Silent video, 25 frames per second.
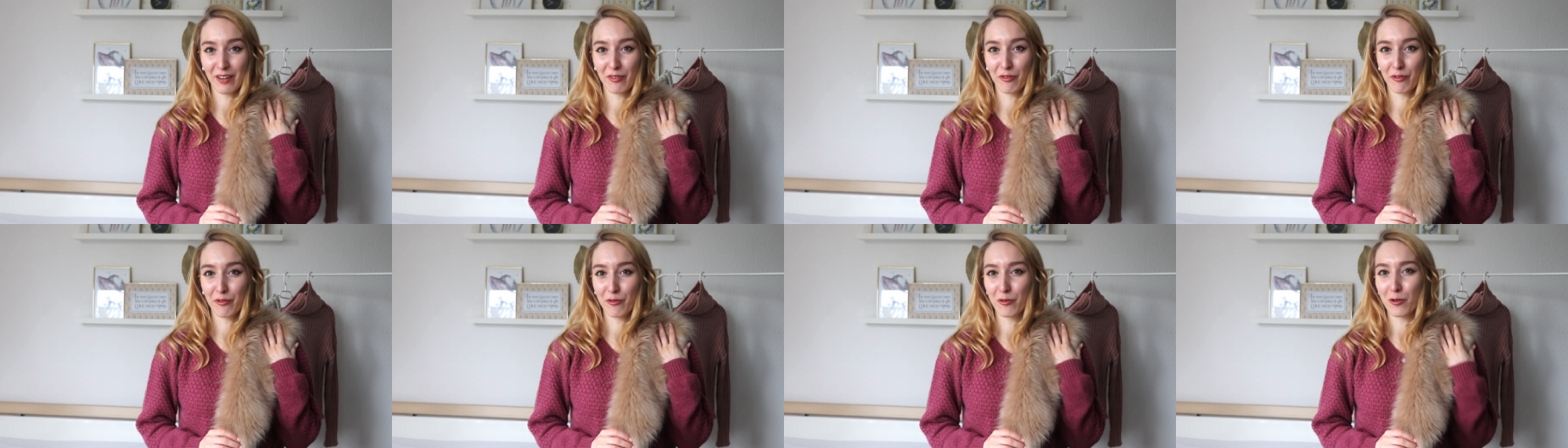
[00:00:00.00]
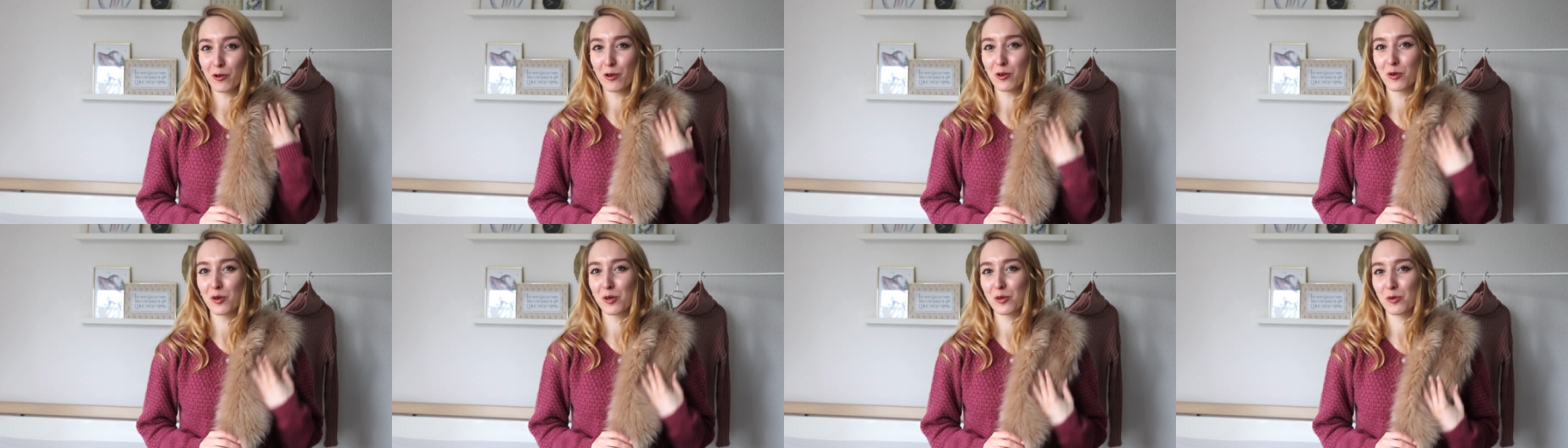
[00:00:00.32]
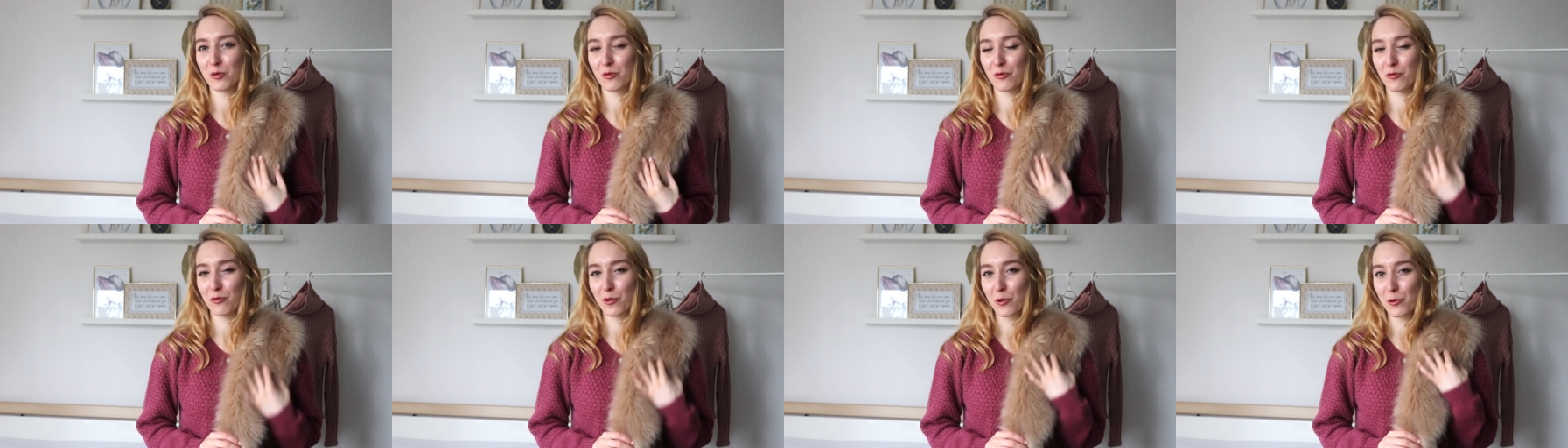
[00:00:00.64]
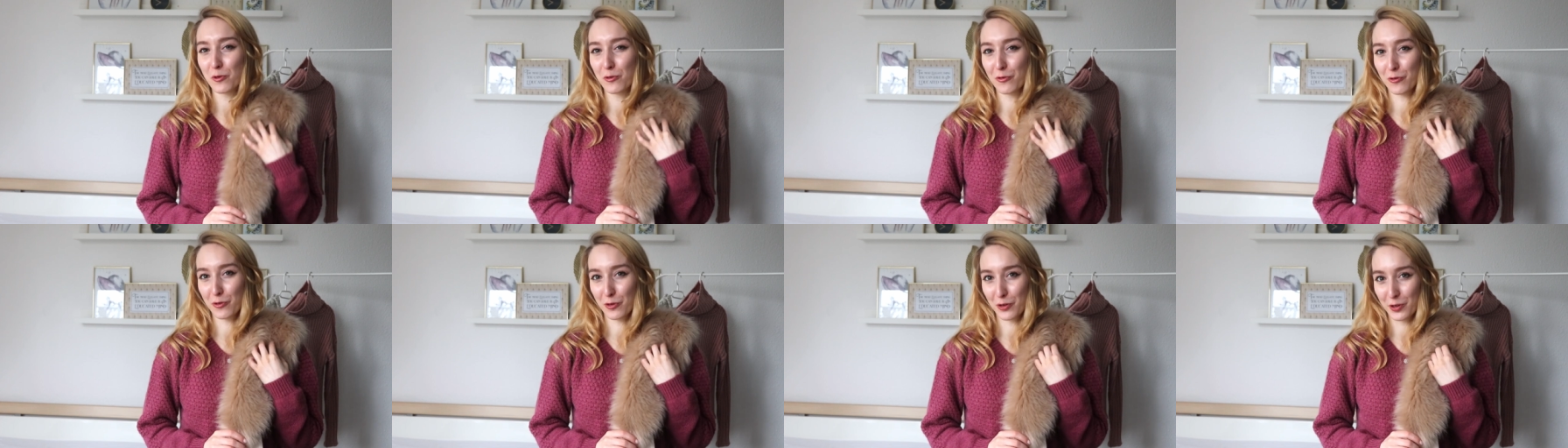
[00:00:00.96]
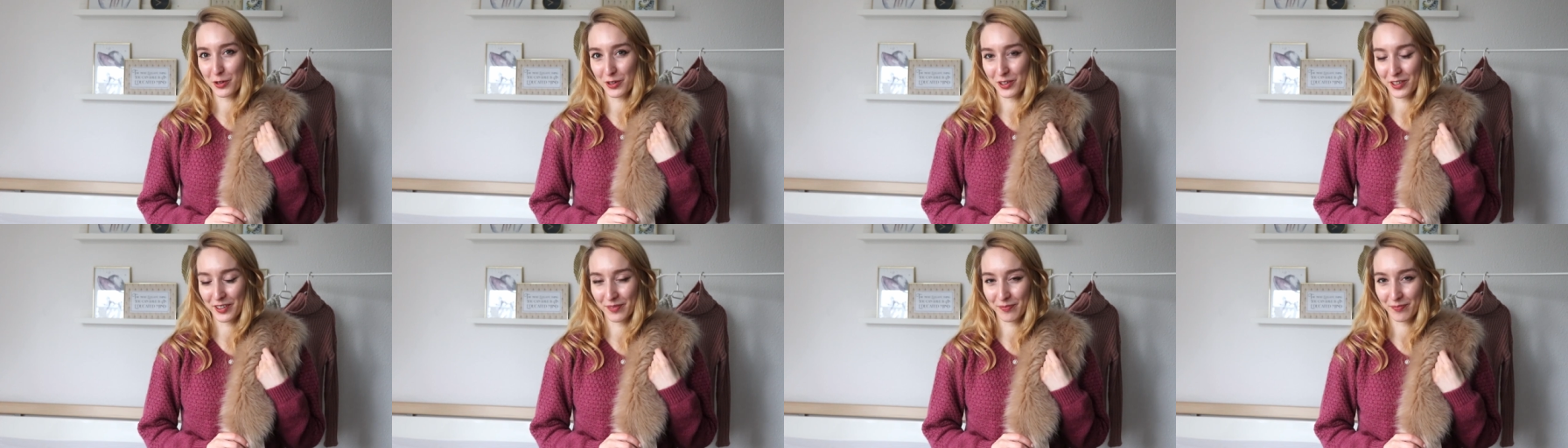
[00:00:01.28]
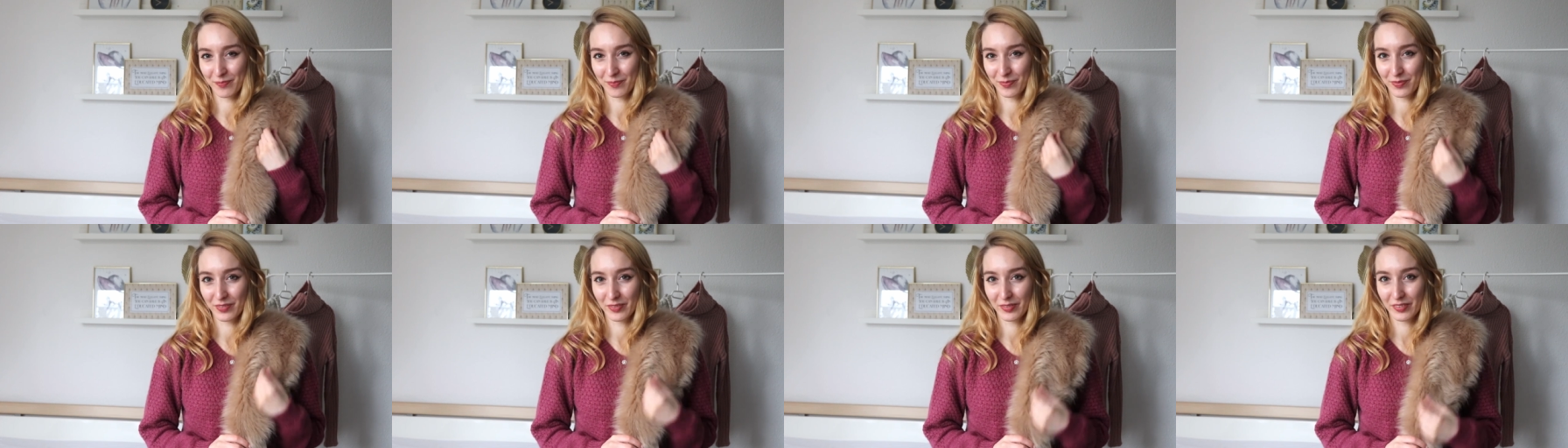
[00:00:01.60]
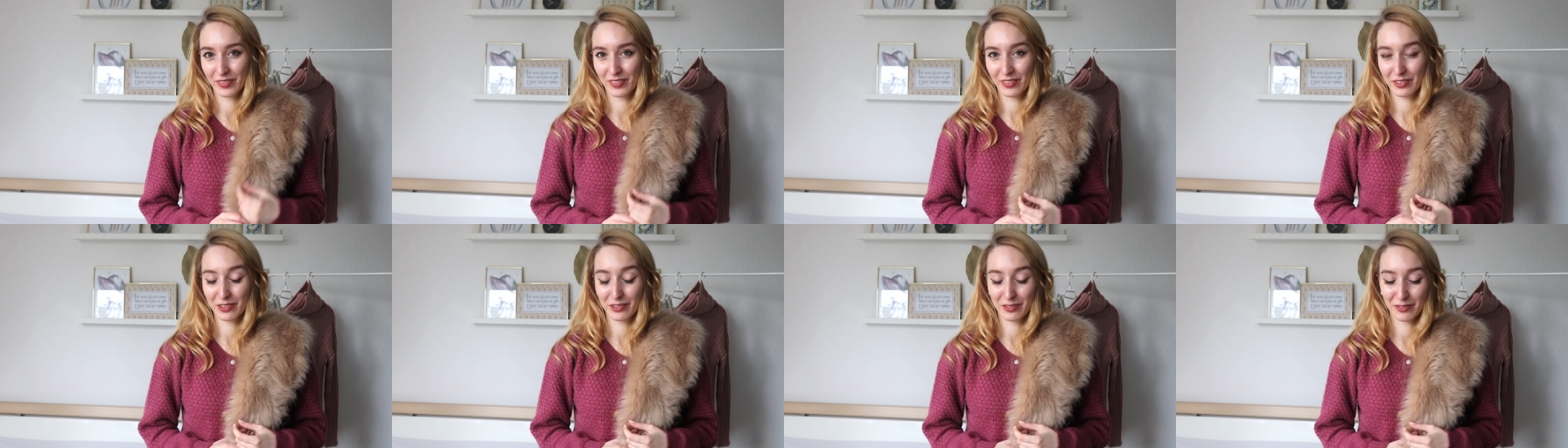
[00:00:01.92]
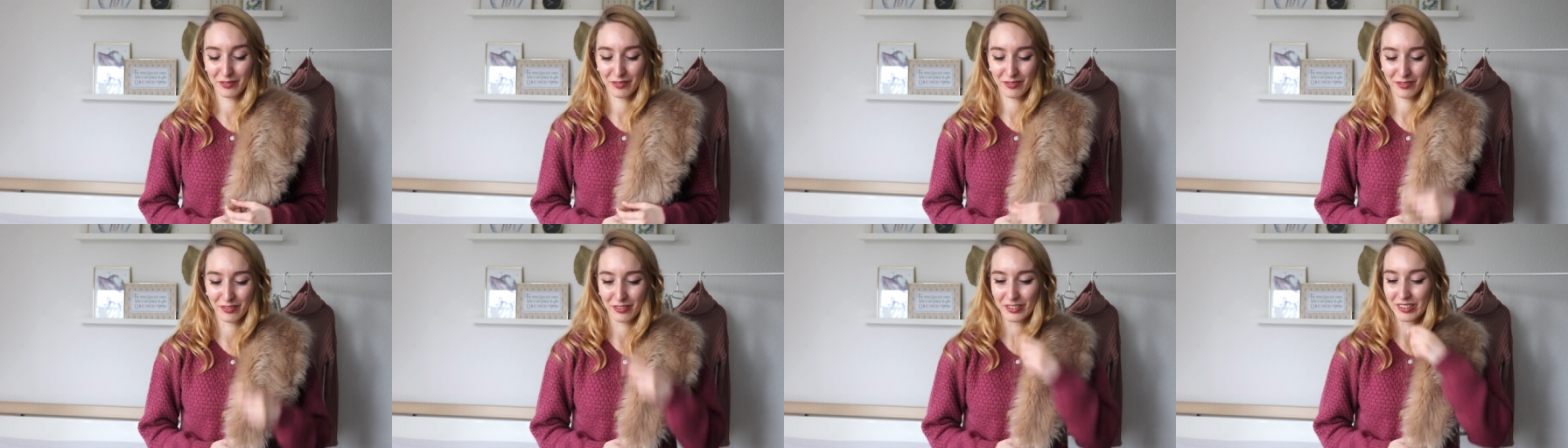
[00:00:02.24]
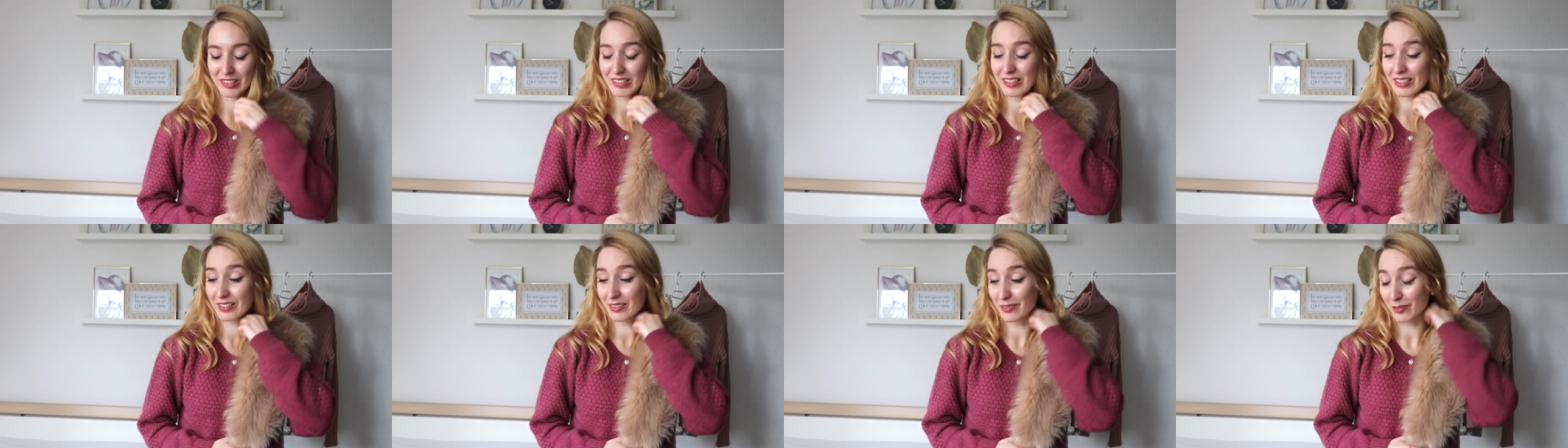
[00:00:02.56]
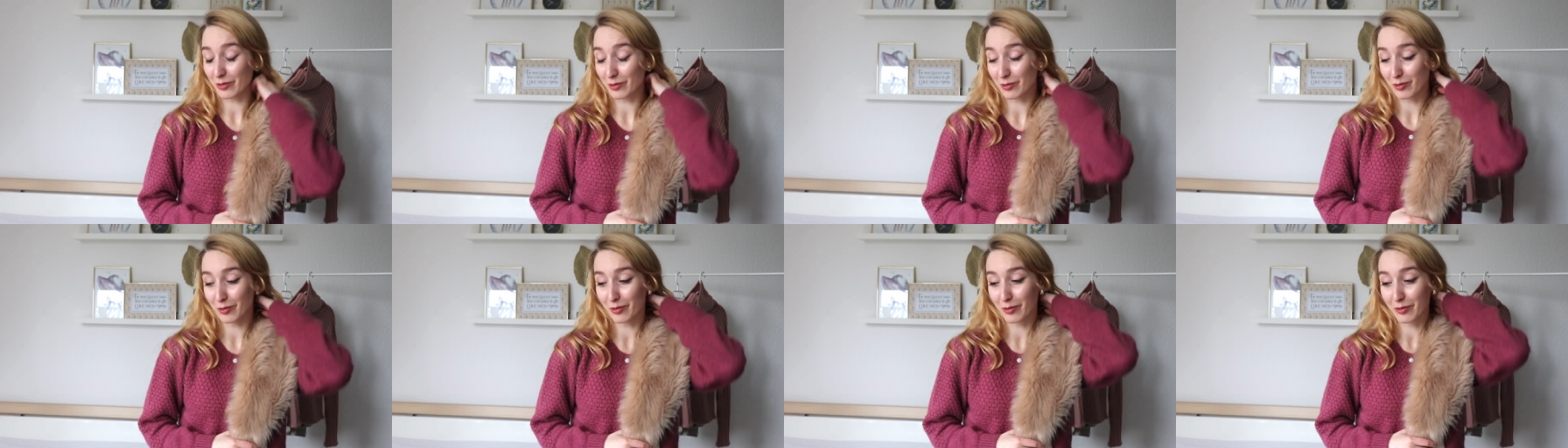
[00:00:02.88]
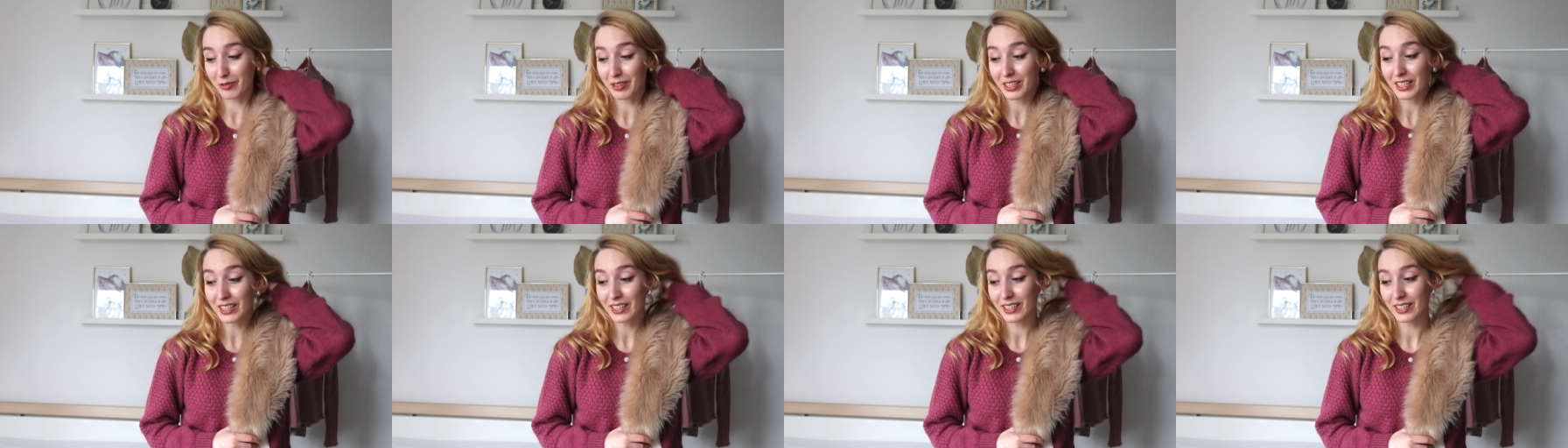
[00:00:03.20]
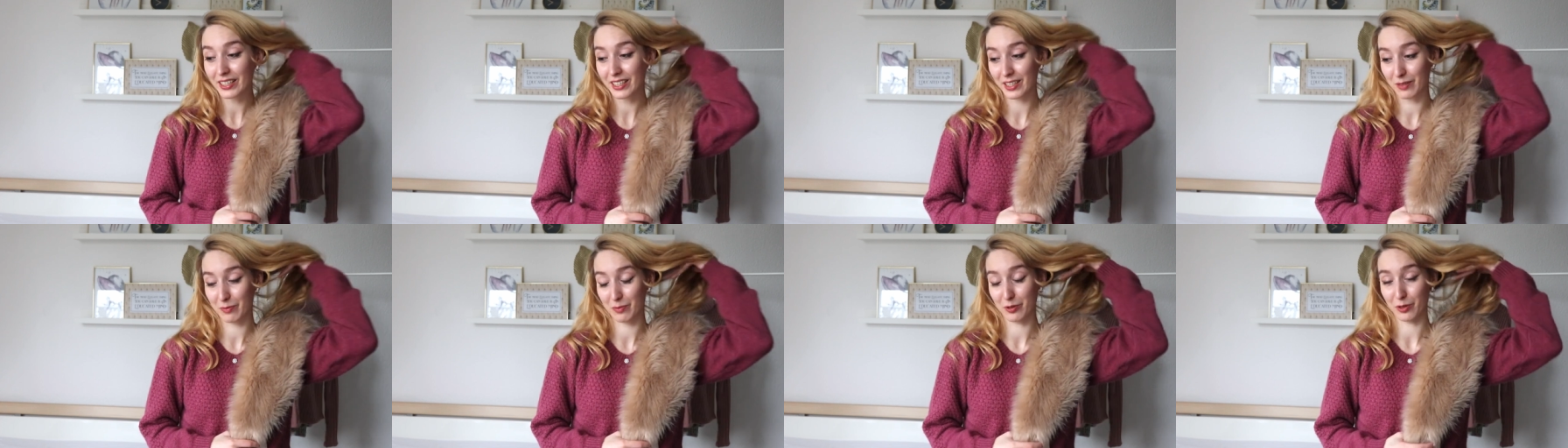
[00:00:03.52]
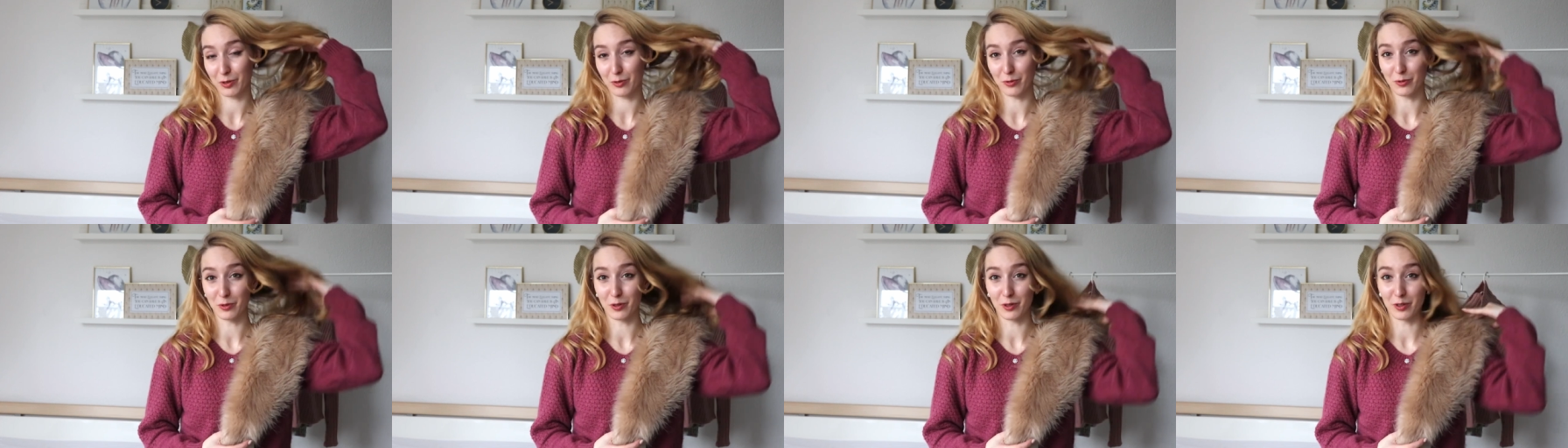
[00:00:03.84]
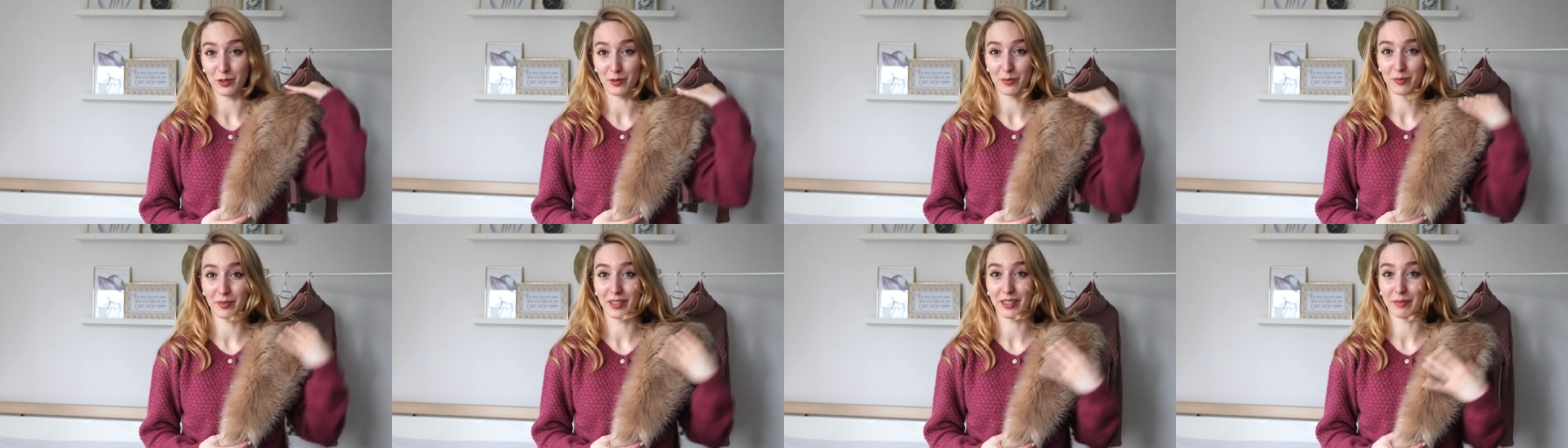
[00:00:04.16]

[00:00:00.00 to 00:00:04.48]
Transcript: a faux, faux fur. This really keeps you warm.